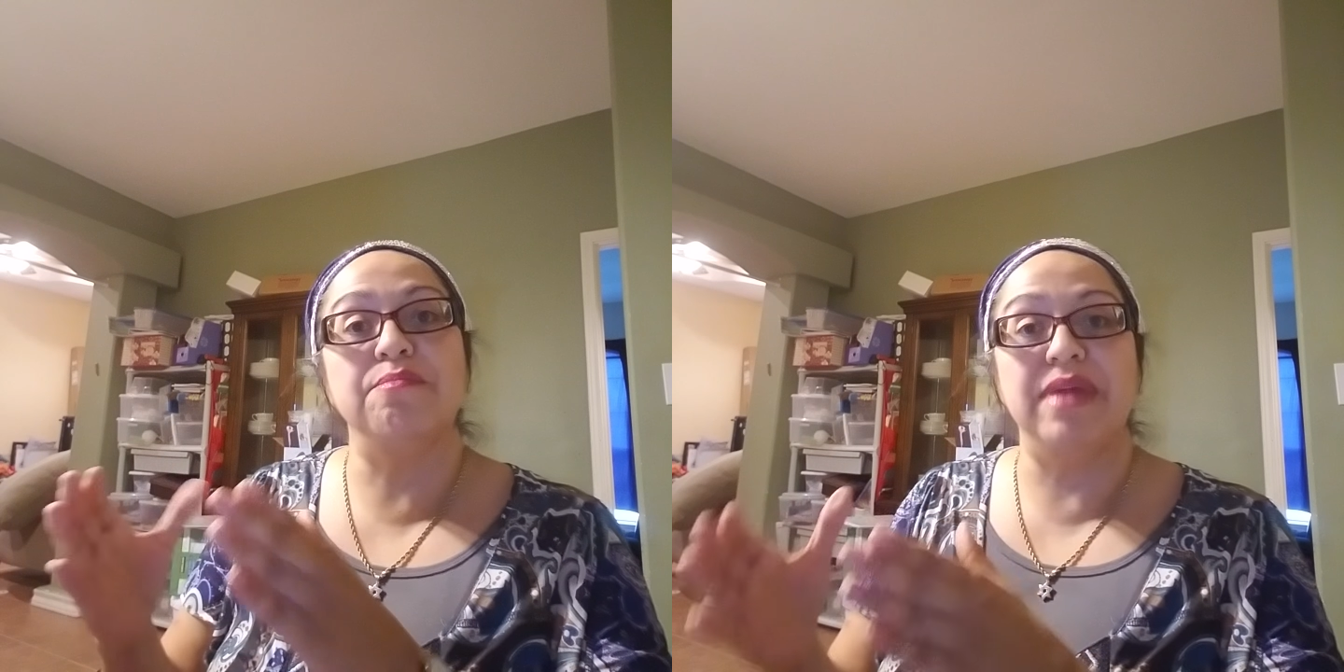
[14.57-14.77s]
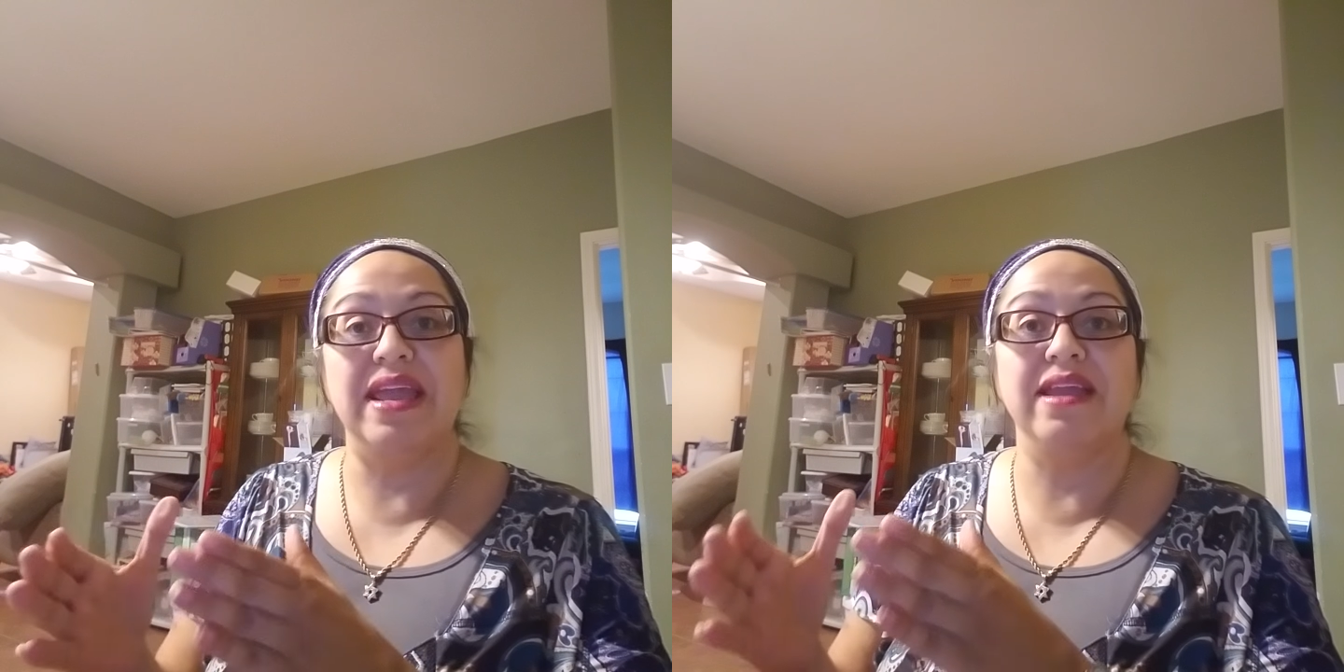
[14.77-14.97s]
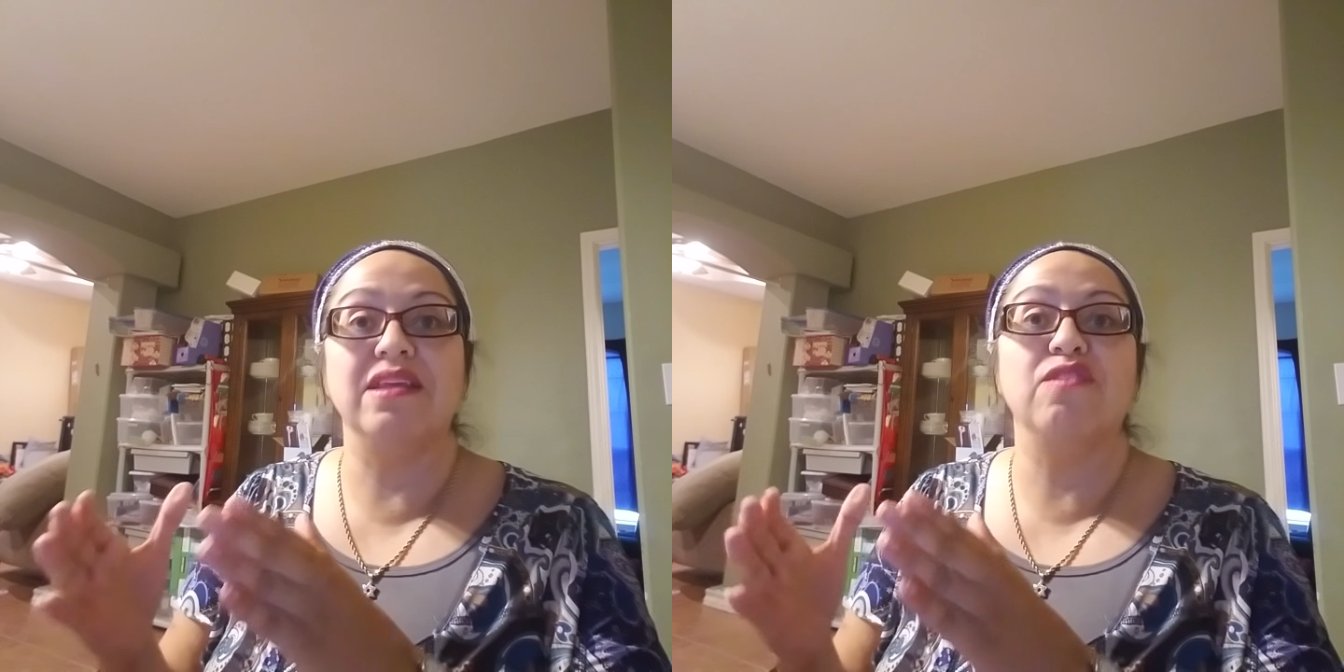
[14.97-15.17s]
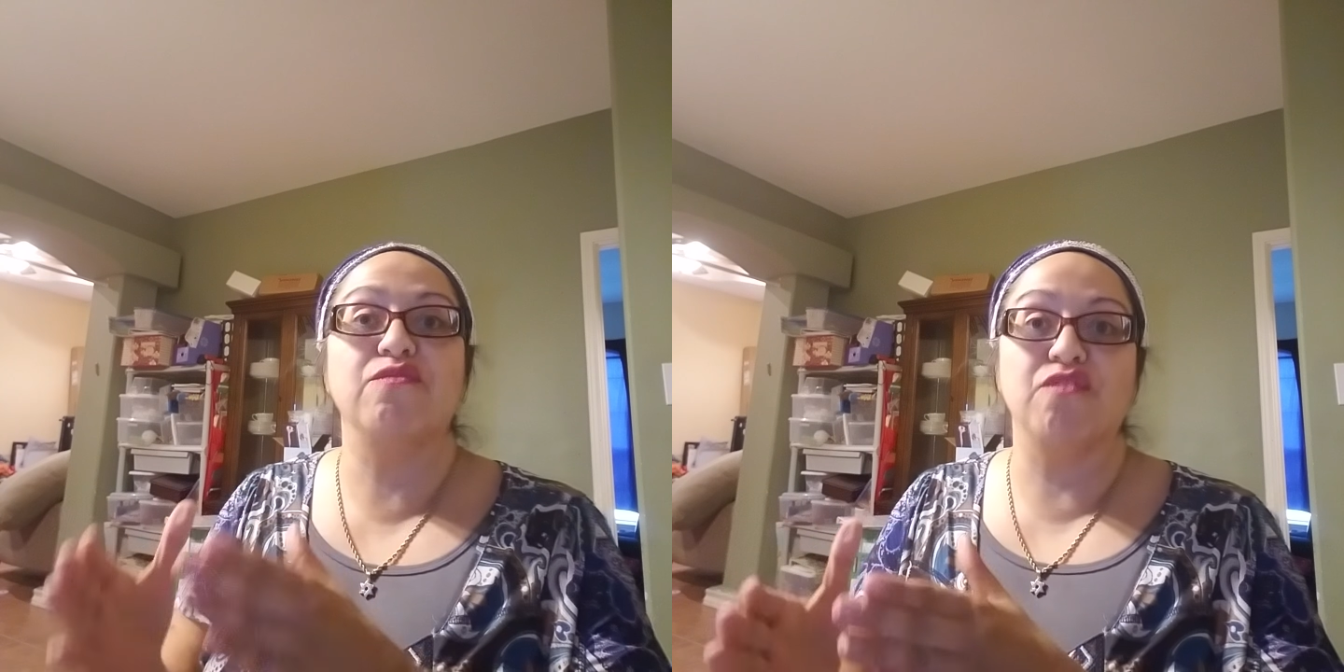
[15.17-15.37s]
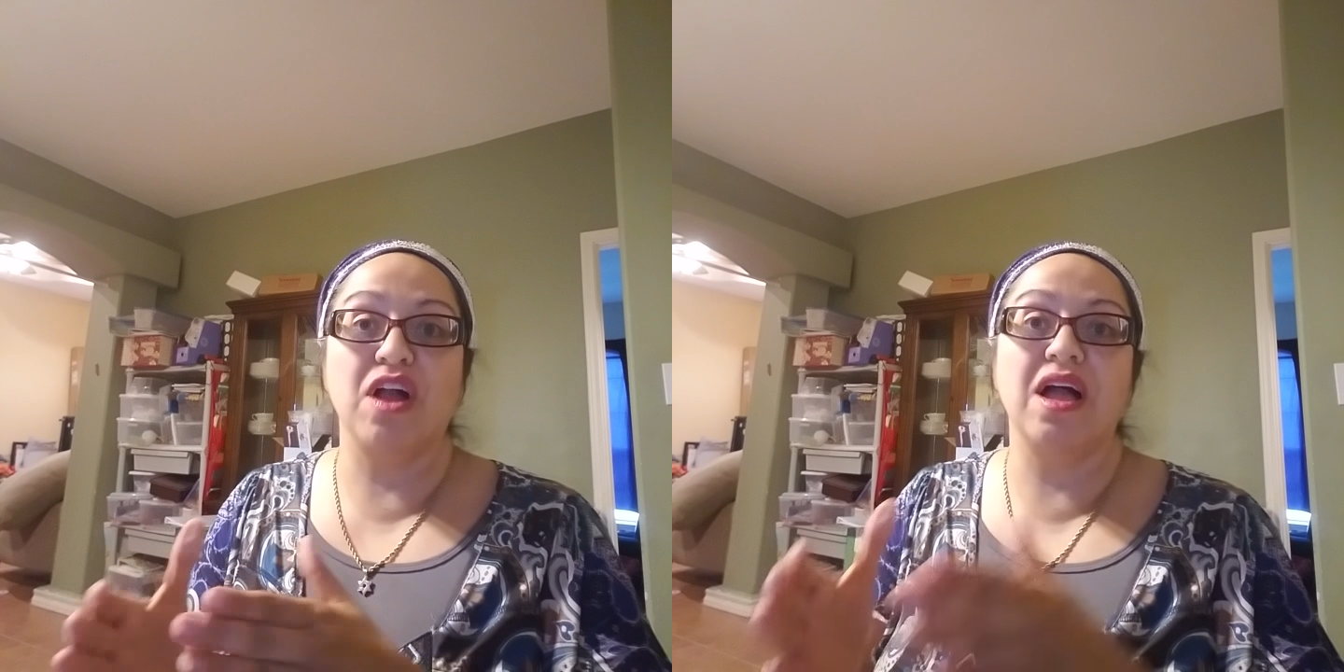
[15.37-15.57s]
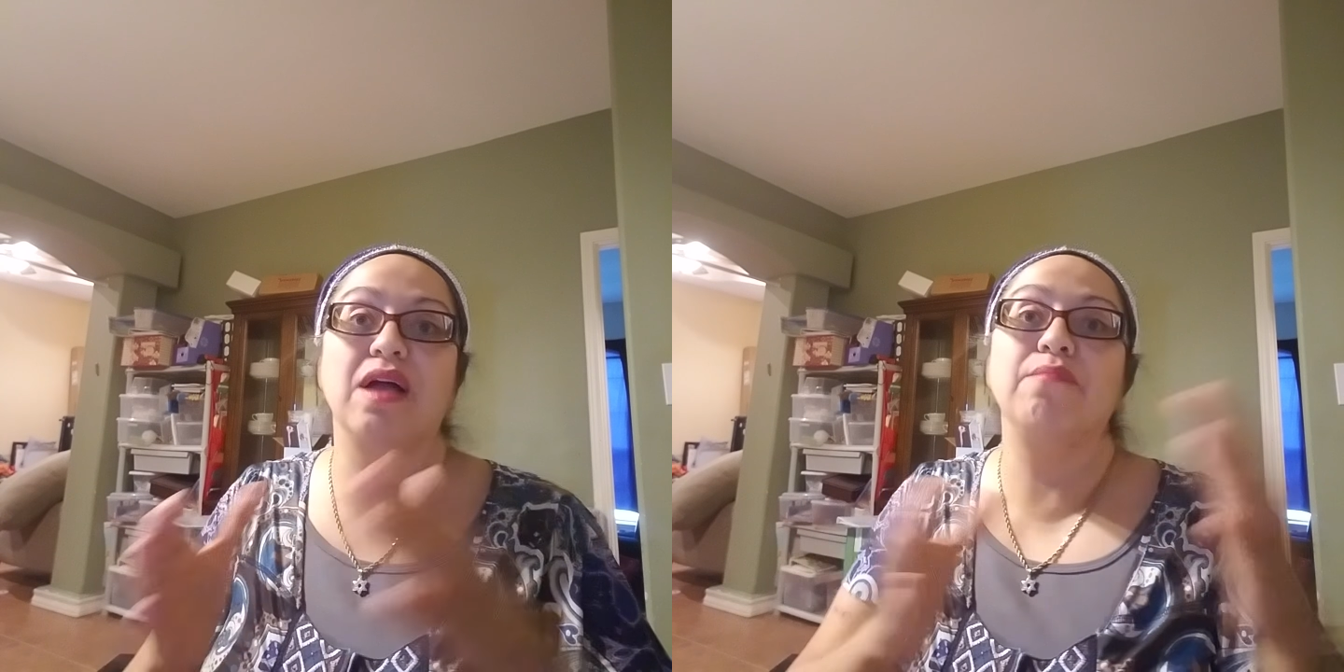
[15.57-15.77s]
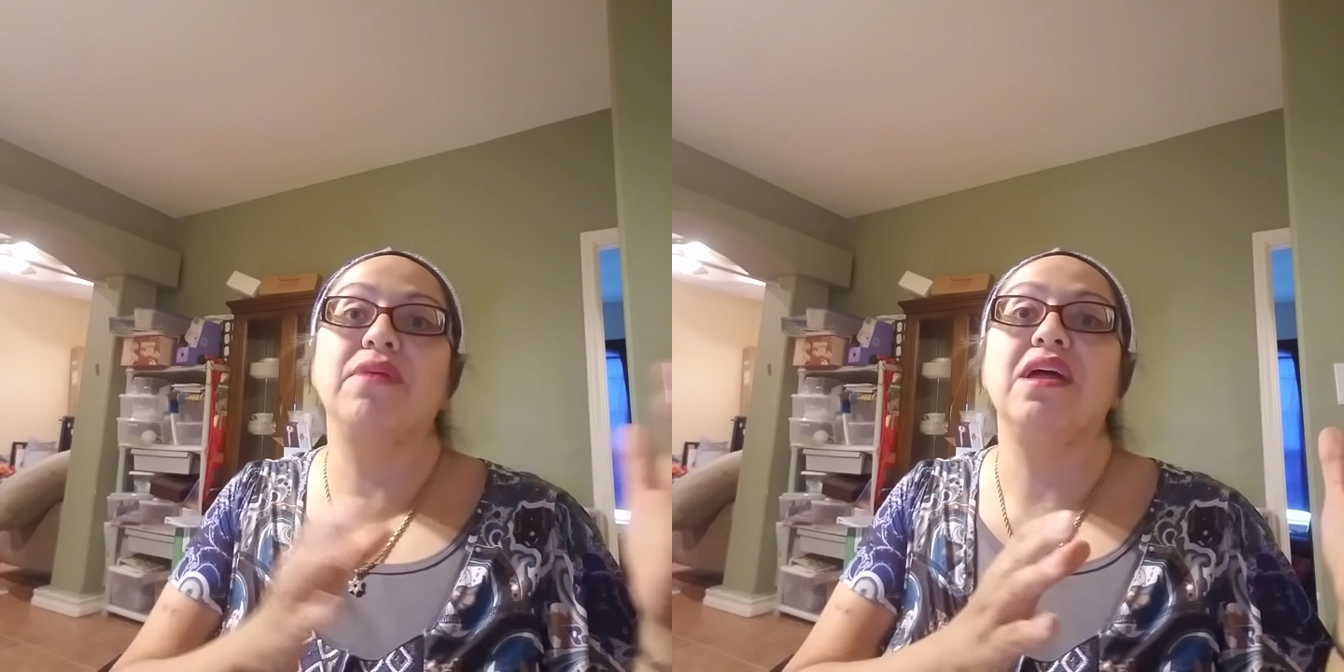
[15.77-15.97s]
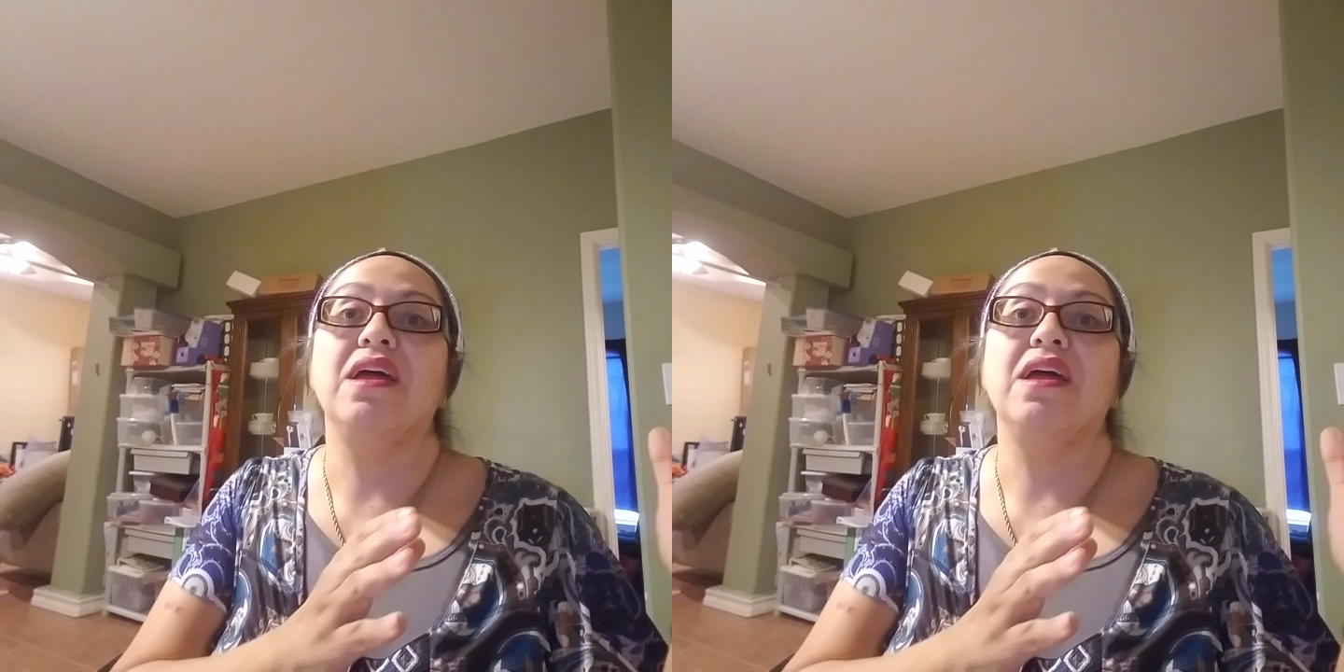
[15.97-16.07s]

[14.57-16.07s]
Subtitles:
made from